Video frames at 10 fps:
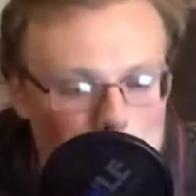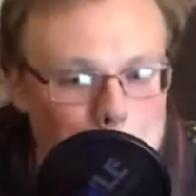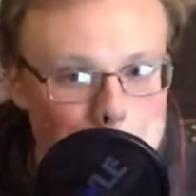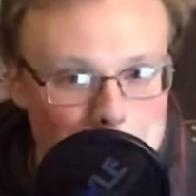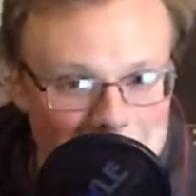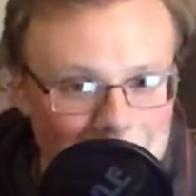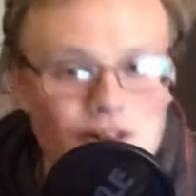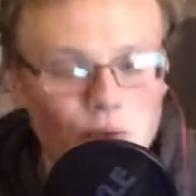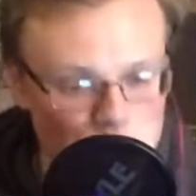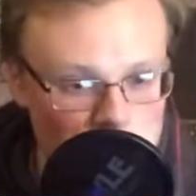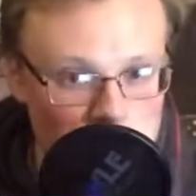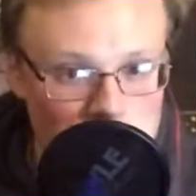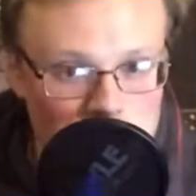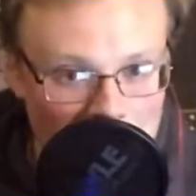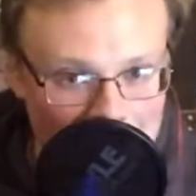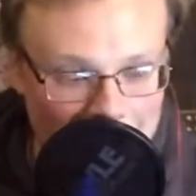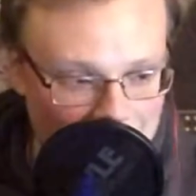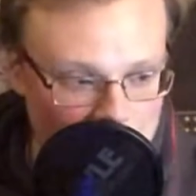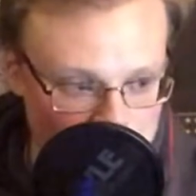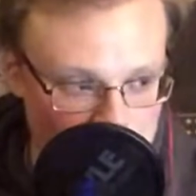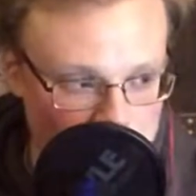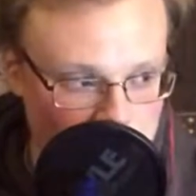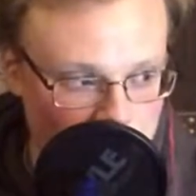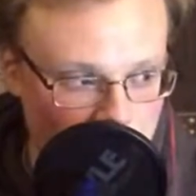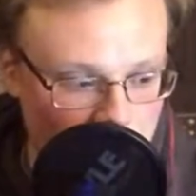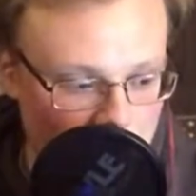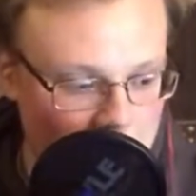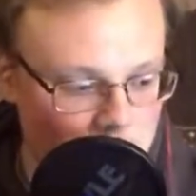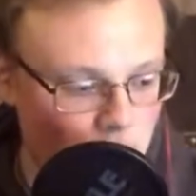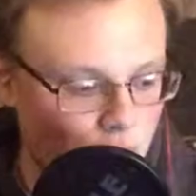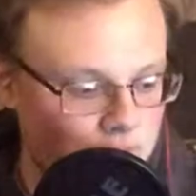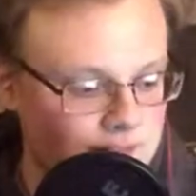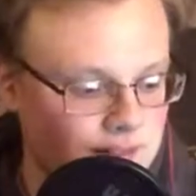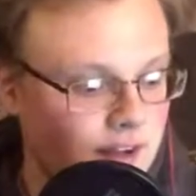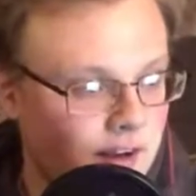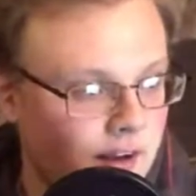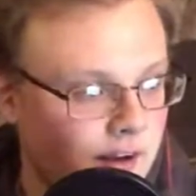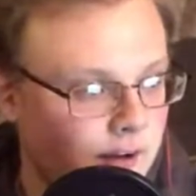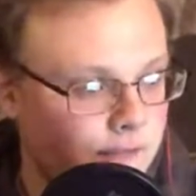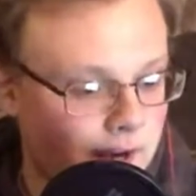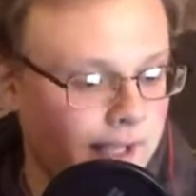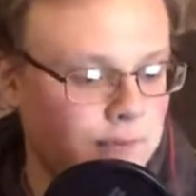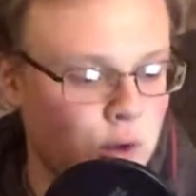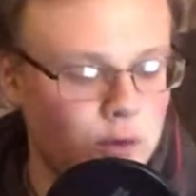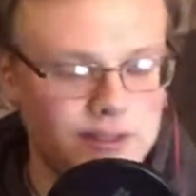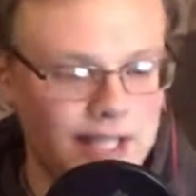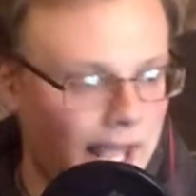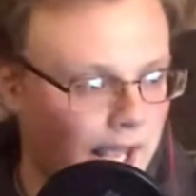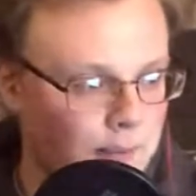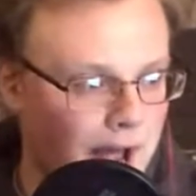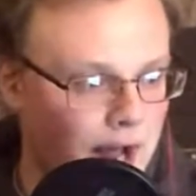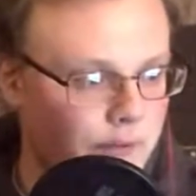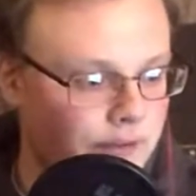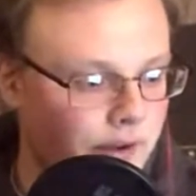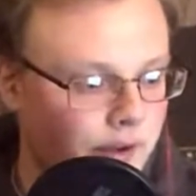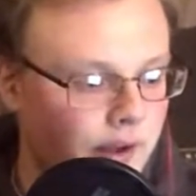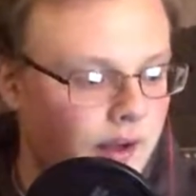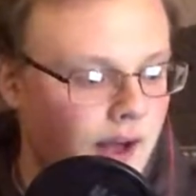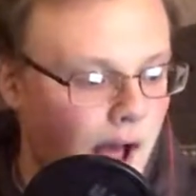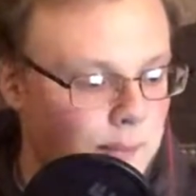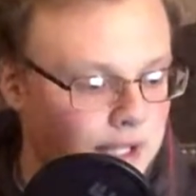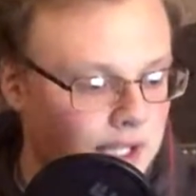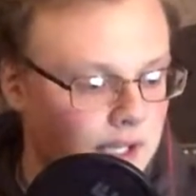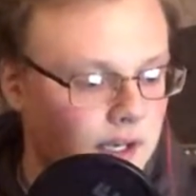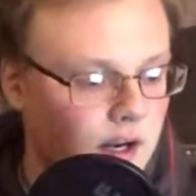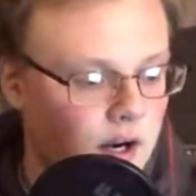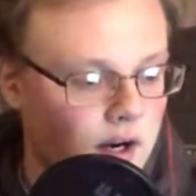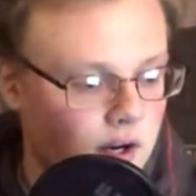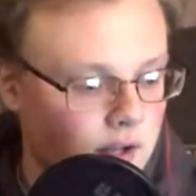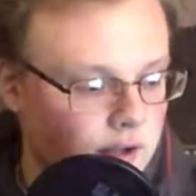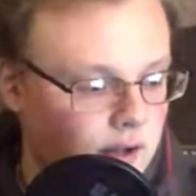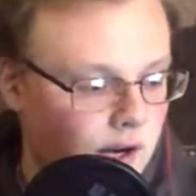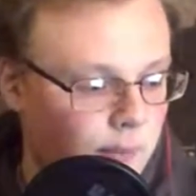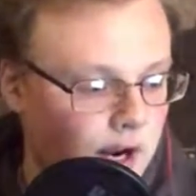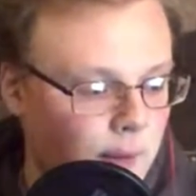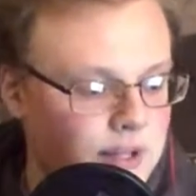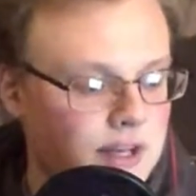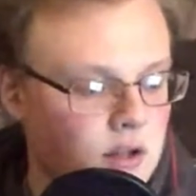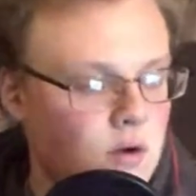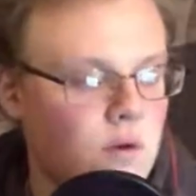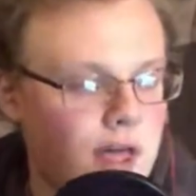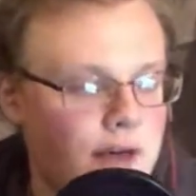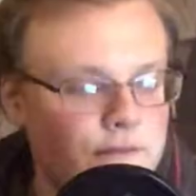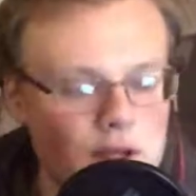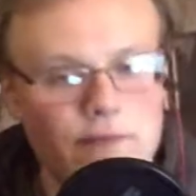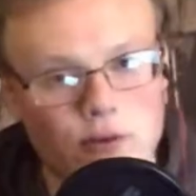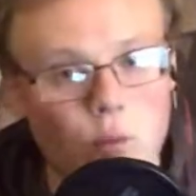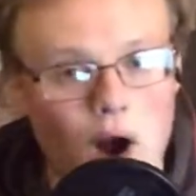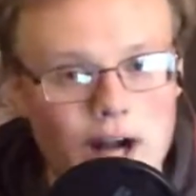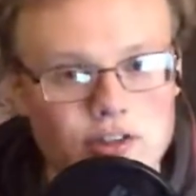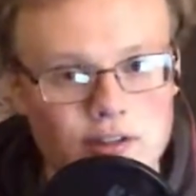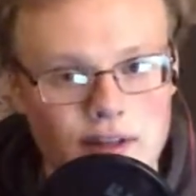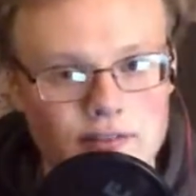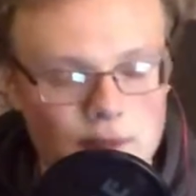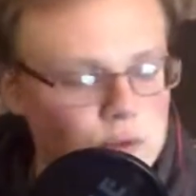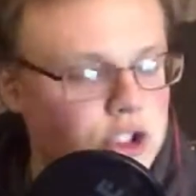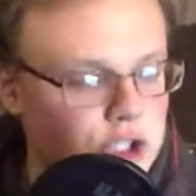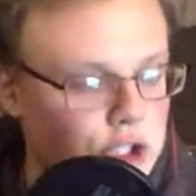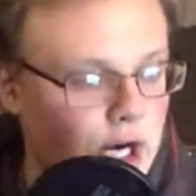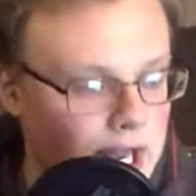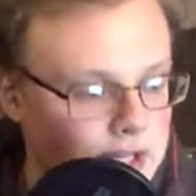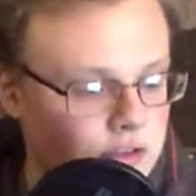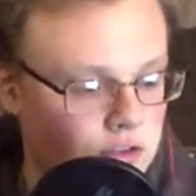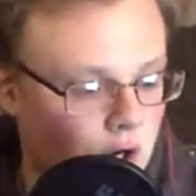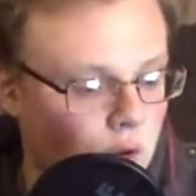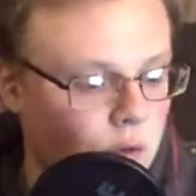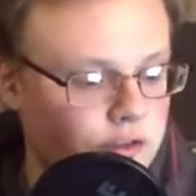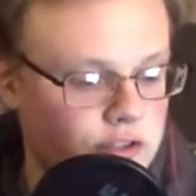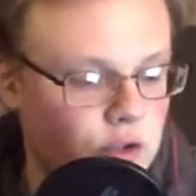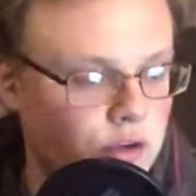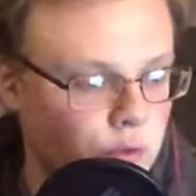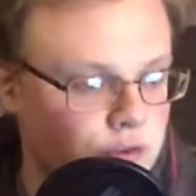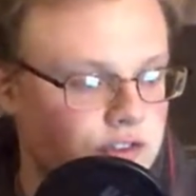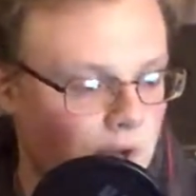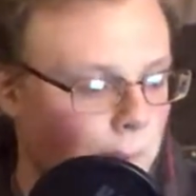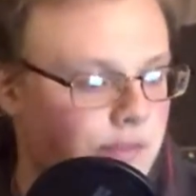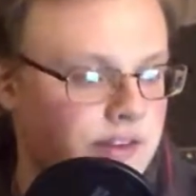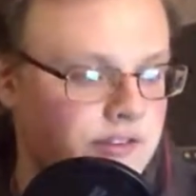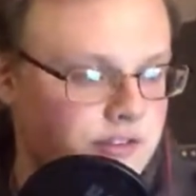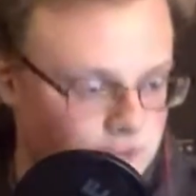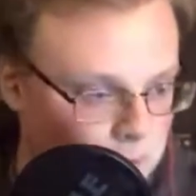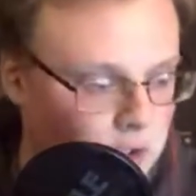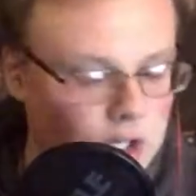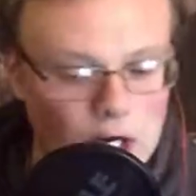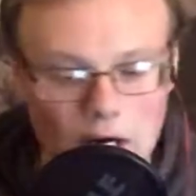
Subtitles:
No seconds until this fucking movie came out. I mean, come on. I mean, if you're watching this, I'm sure you're into Star Wars and you're doing something similar.